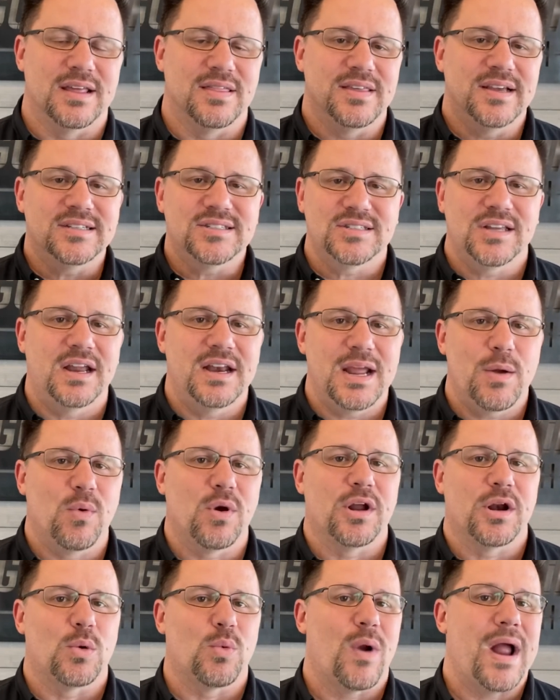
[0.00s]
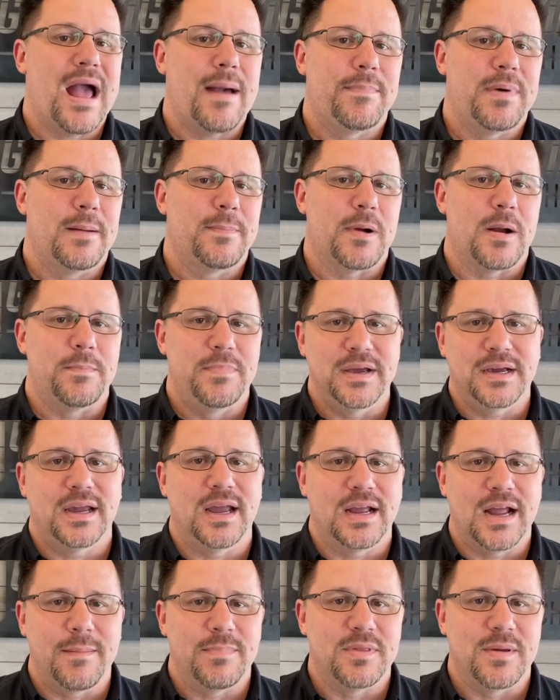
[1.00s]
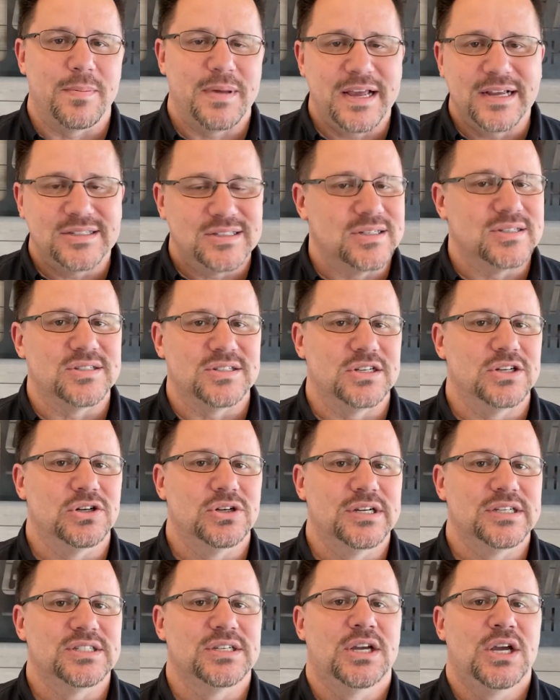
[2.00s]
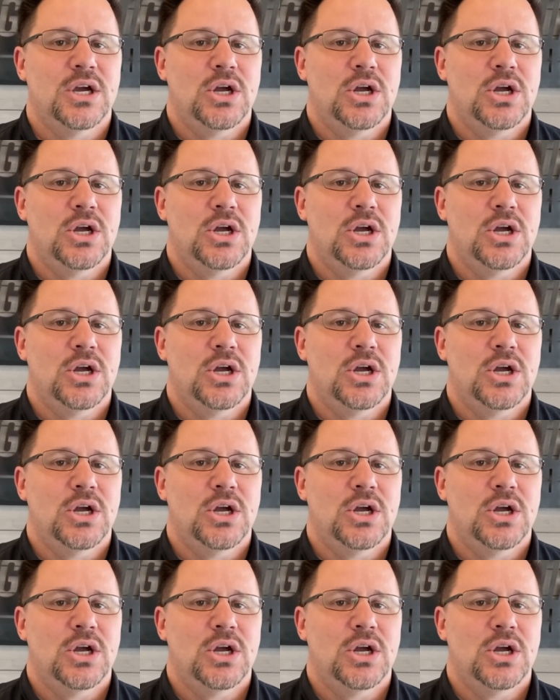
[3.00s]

This Sunday, we're going to wrap up our Picking Up the Pieces series,